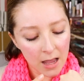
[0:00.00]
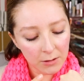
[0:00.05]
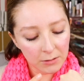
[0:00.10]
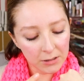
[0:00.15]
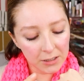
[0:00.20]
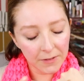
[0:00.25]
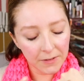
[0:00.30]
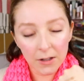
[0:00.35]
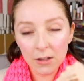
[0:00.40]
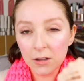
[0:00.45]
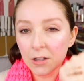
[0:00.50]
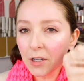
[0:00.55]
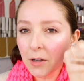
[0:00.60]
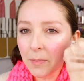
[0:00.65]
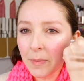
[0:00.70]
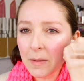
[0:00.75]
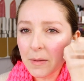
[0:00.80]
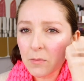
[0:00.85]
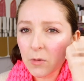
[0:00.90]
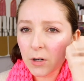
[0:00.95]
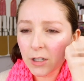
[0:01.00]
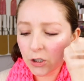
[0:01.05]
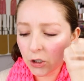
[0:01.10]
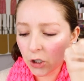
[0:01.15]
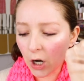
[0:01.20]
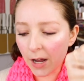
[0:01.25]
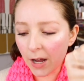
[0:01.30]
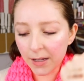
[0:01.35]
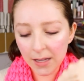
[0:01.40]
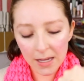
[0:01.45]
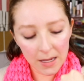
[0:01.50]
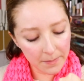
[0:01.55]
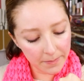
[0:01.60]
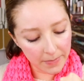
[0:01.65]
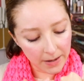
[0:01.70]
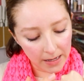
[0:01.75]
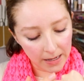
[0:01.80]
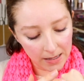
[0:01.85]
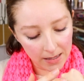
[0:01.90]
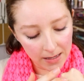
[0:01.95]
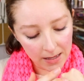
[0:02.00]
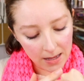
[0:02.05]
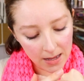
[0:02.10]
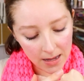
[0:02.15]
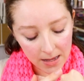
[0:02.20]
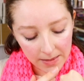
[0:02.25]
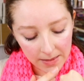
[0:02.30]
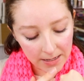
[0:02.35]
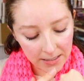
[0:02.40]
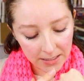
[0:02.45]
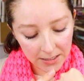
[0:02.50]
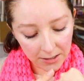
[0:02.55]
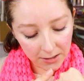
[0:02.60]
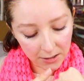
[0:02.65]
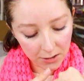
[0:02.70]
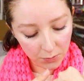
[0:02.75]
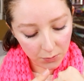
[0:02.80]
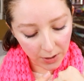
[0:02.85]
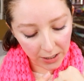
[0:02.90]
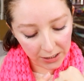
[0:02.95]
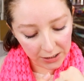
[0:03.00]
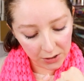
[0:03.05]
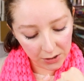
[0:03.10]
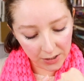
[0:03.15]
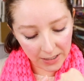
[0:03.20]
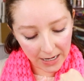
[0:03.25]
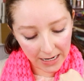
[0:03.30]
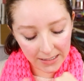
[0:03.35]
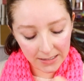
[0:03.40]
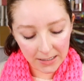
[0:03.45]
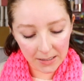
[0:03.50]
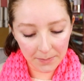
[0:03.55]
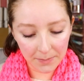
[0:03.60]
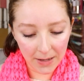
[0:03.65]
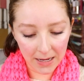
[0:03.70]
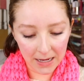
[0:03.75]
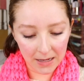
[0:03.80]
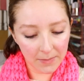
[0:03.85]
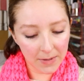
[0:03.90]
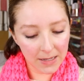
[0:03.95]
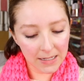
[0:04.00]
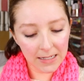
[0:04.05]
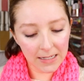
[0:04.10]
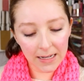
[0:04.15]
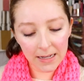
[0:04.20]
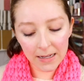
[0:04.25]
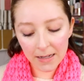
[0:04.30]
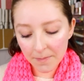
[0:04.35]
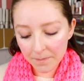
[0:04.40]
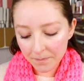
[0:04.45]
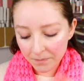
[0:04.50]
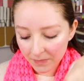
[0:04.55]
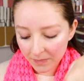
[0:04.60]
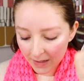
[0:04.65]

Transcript: which feel a little bit more chalky, but they still swatch nicely pigmented.